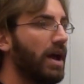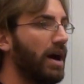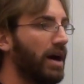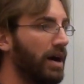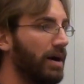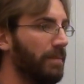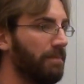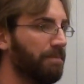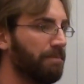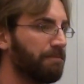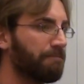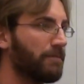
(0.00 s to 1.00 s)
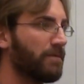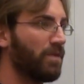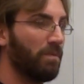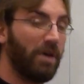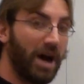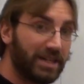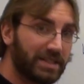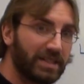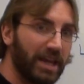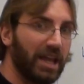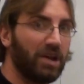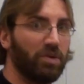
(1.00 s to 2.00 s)
Um, for my
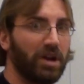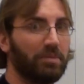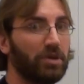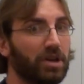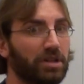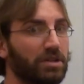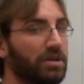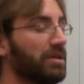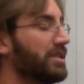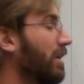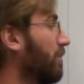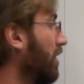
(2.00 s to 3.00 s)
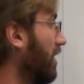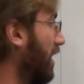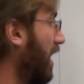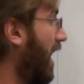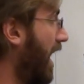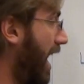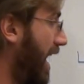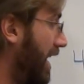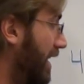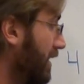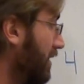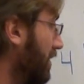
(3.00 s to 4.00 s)
sake, what I'm going to do is I'm going to
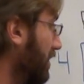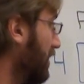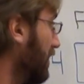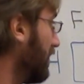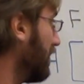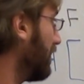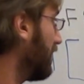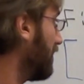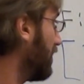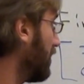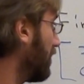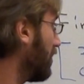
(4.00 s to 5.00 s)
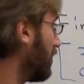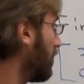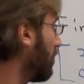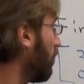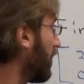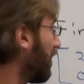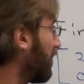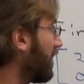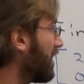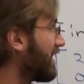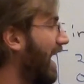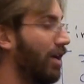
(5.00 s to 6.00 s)
add whatever
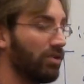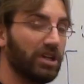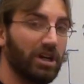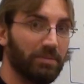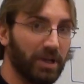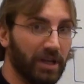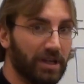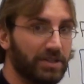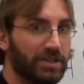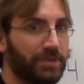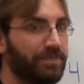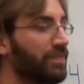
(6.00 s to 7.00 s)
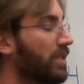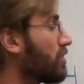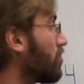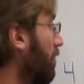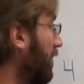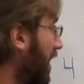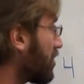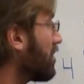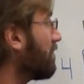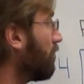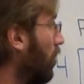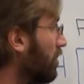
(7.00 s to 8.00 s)
this outcome is. So I'm going to
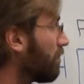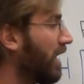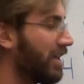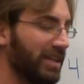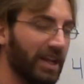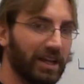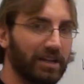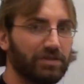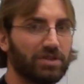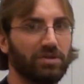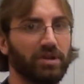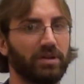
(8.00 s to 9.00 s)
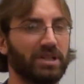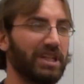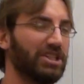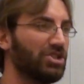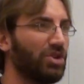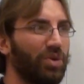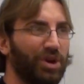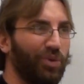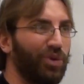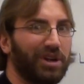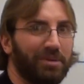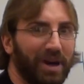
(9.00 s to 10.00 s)
actually multiply the negative 2 in because I just don't want to
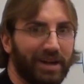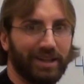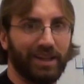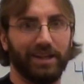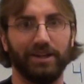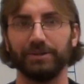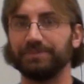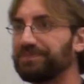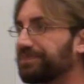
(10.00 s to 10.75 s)
worry about it later.